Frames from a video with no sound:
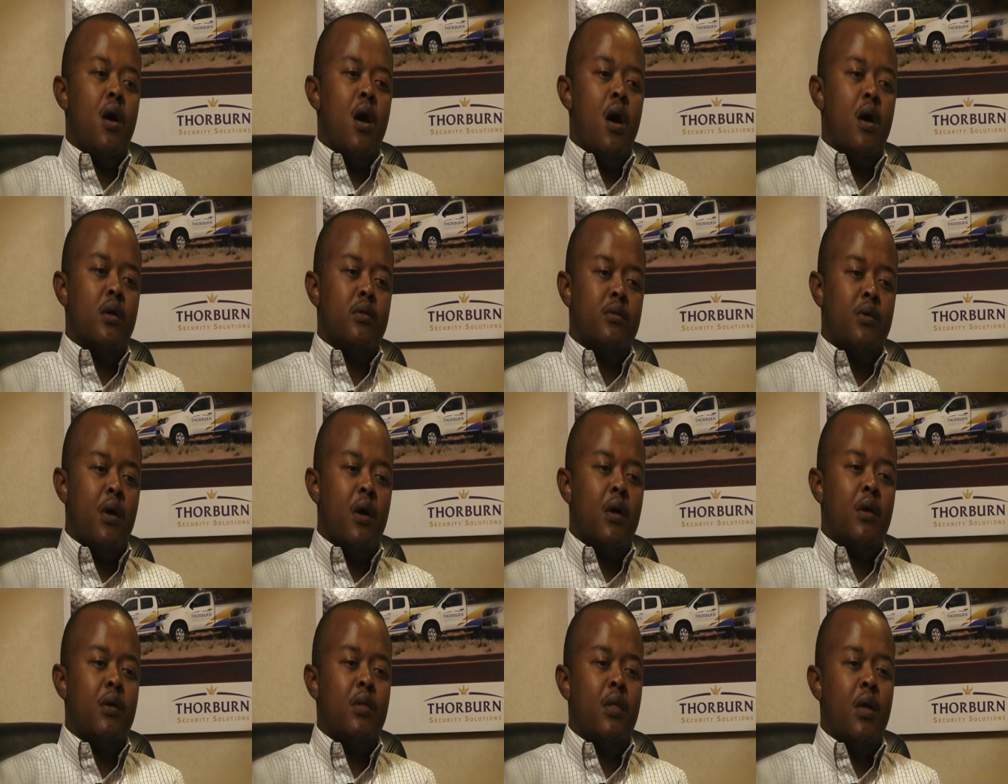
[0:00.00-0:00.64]

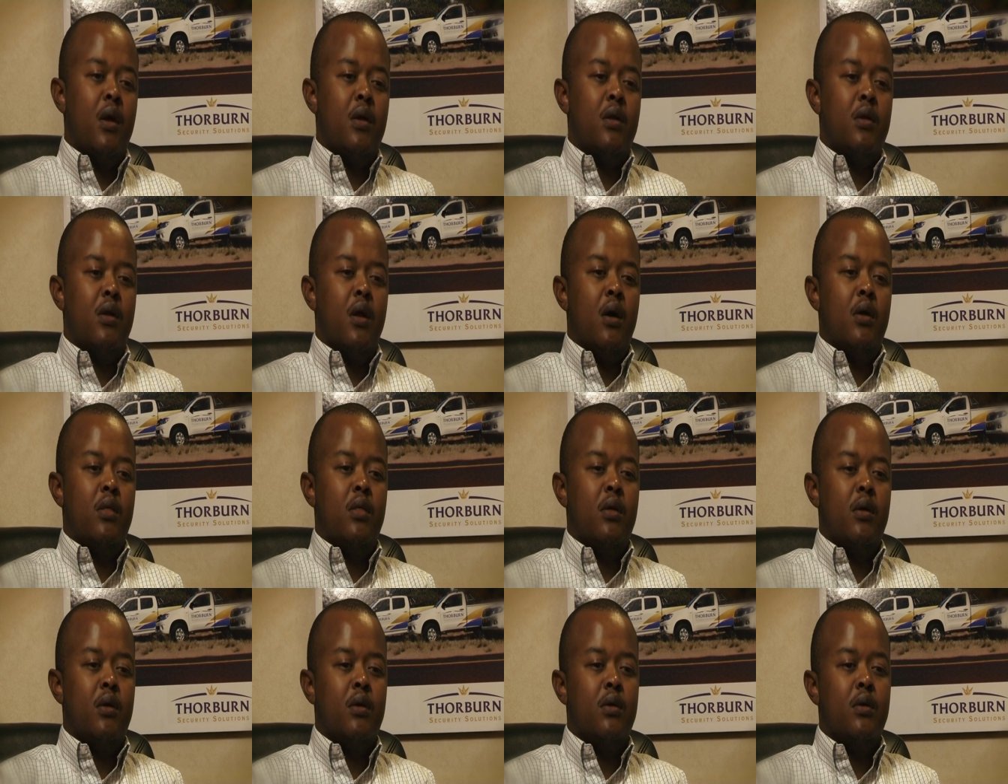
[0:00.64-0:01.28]
Outside of that,
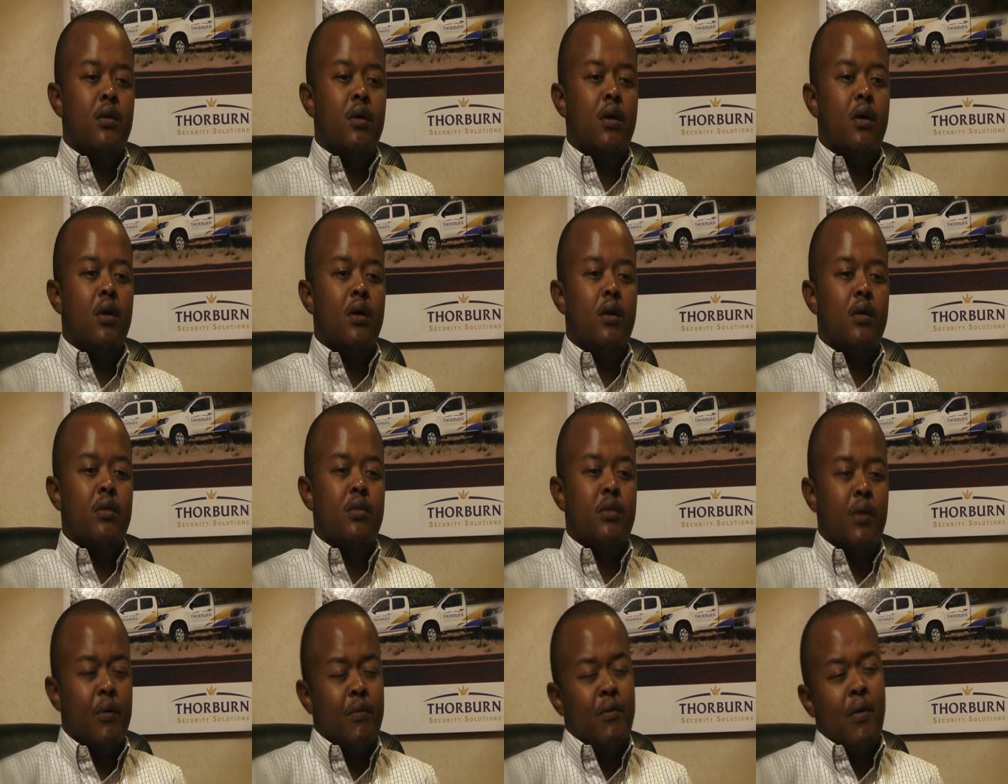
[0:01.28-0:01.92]
I think uh,
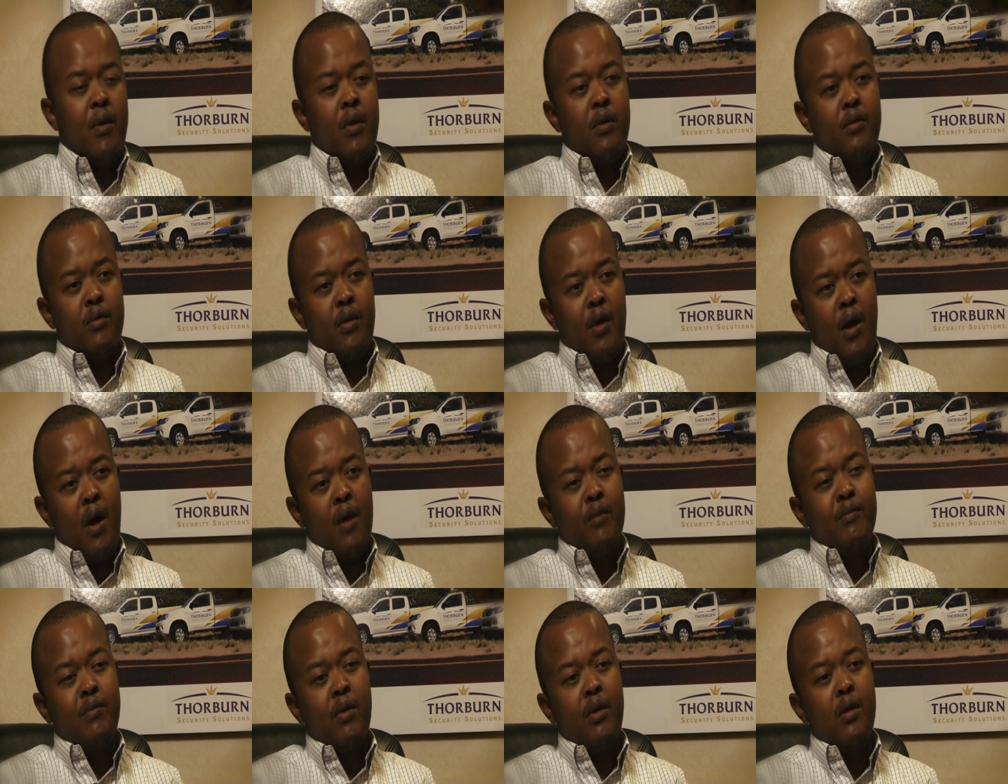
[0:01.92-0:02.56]
eh, Thorburn as a
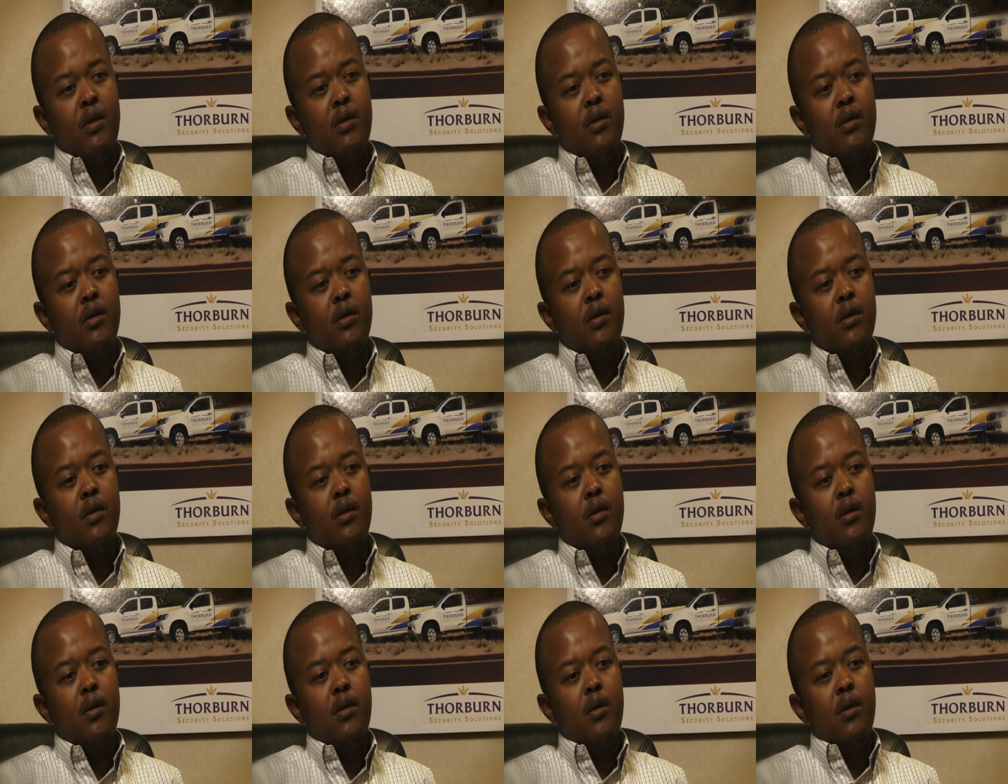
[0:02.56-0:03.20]
company
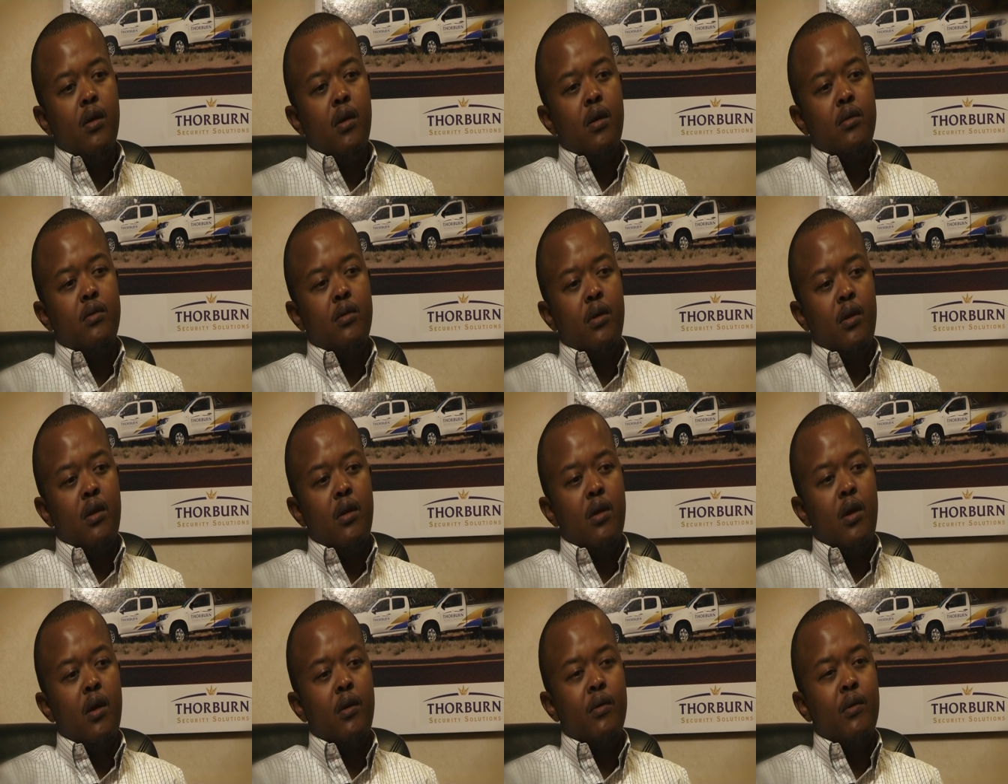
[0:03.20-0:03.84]
is
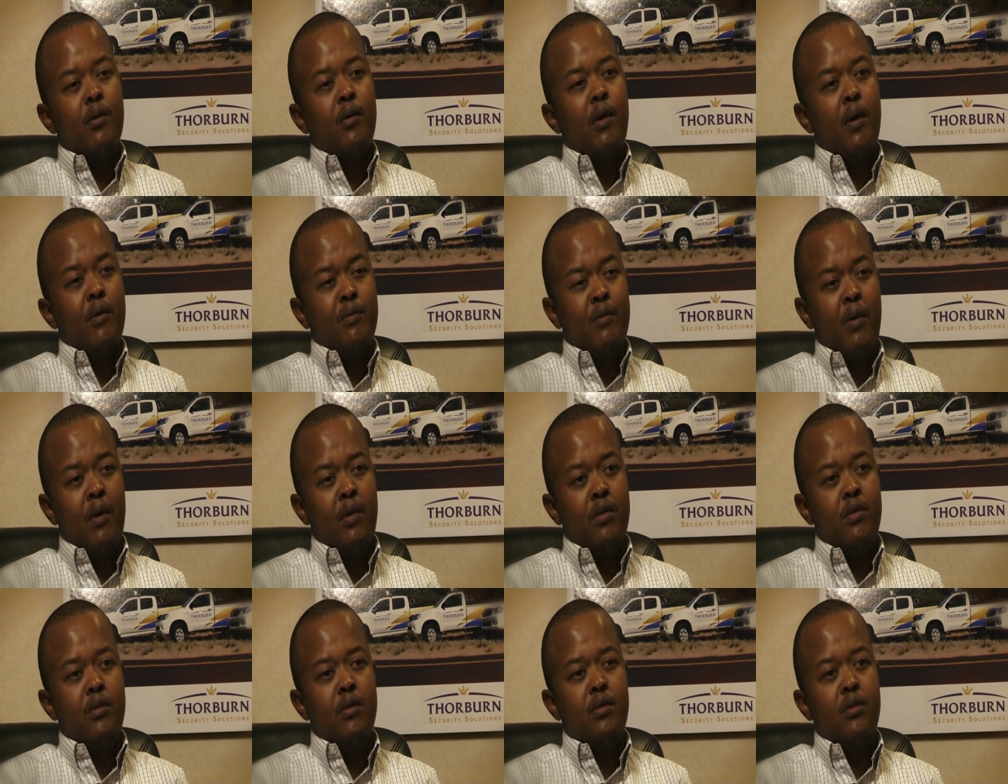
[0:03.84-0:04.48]
really a good
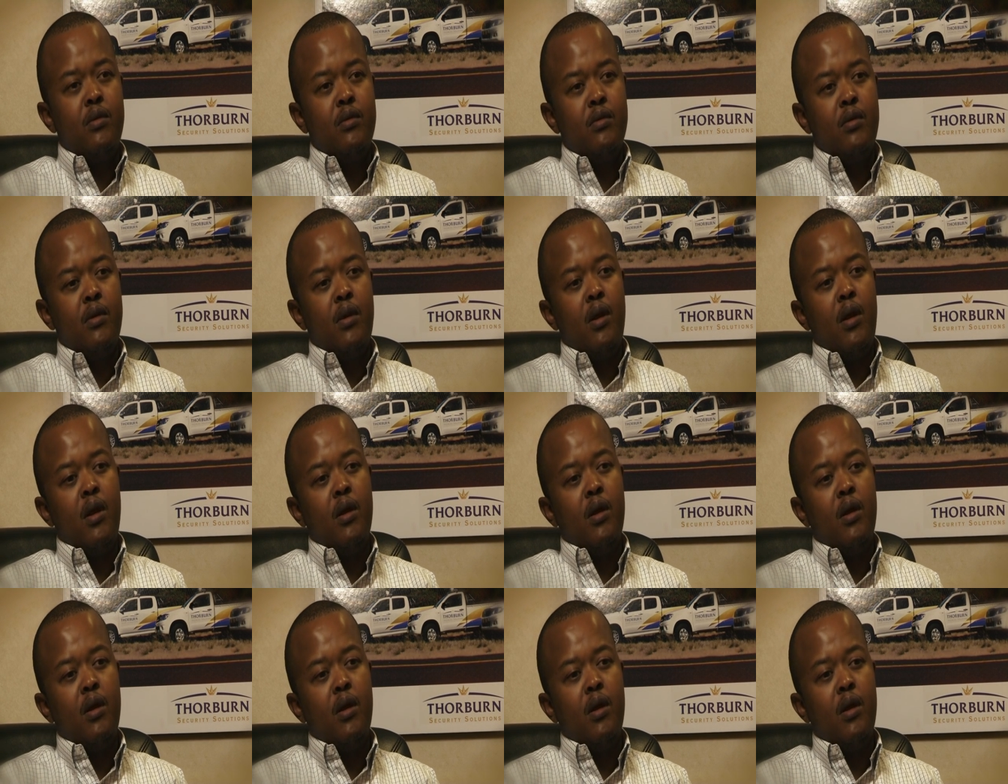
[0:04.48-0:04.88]
corporate citizen.